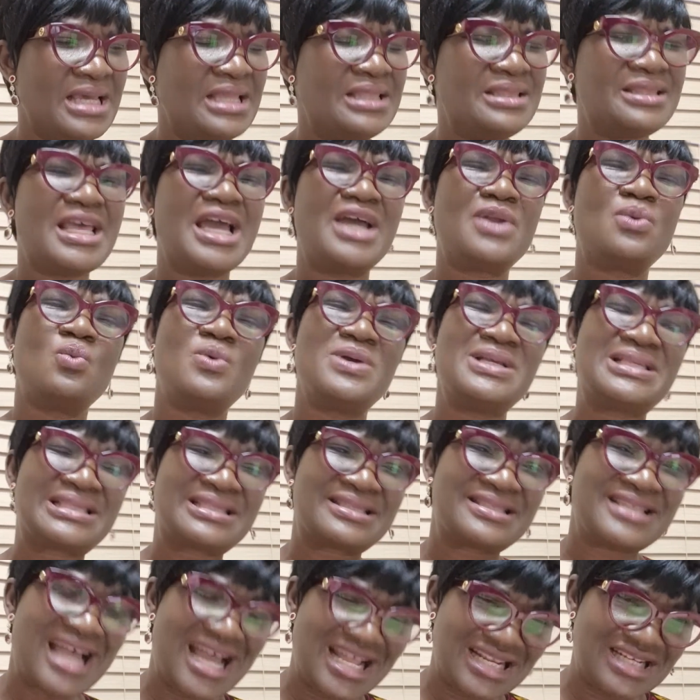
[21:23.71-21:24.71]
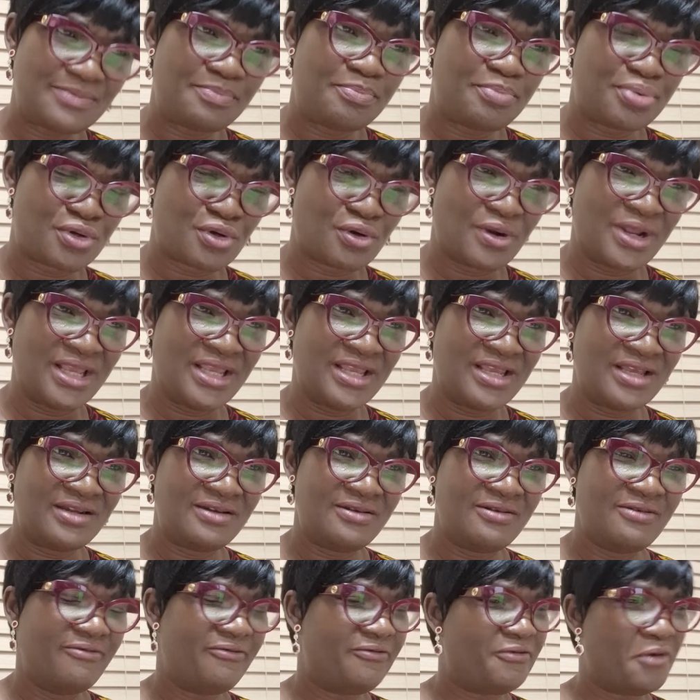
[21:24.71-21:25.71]
Then we start
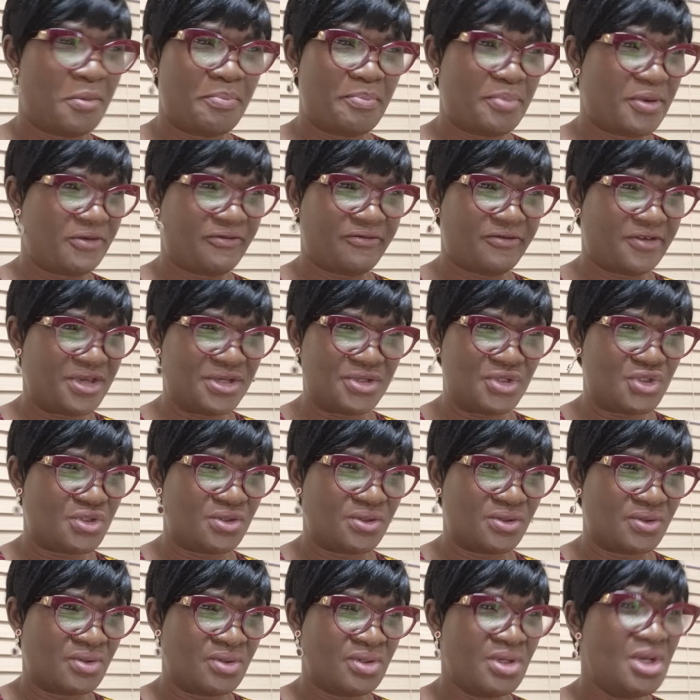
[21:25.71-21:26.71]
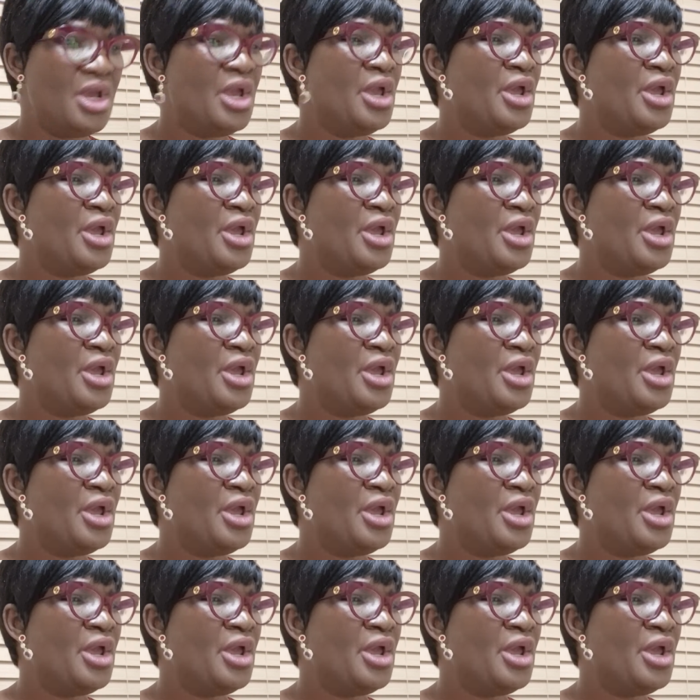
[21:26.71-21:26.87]
praying for perfection.